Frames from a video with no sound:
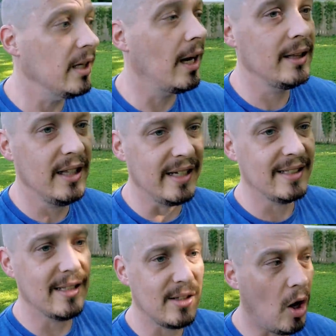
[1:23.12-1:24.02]
on
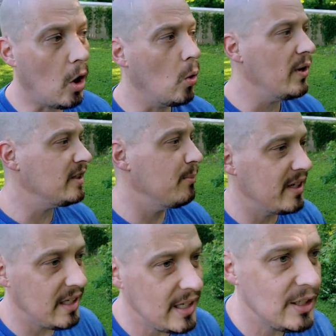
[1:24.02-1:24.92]
Linux has always
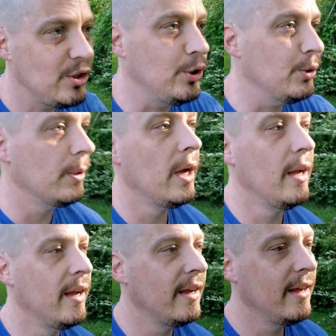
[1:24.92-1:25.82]
been an issue
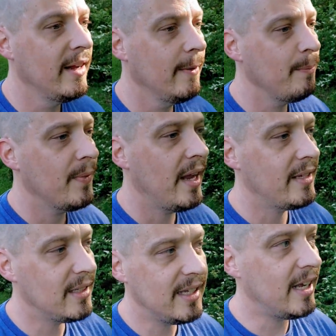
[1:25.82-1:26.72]

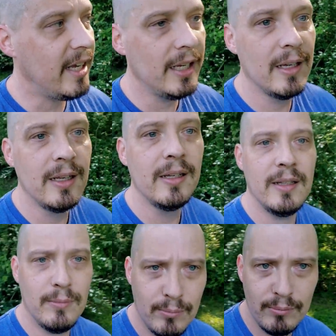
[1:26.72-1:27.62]
and today,
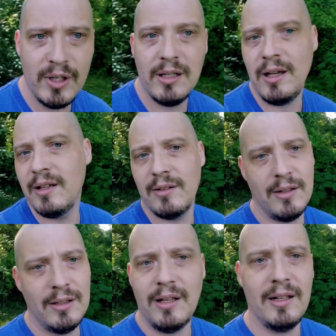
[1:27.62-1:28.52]
it, it
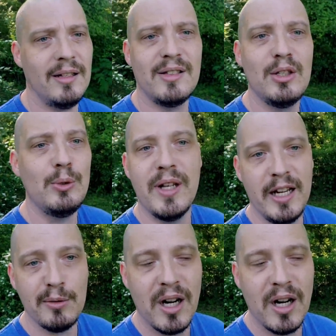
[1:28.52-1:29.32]
it's a new day,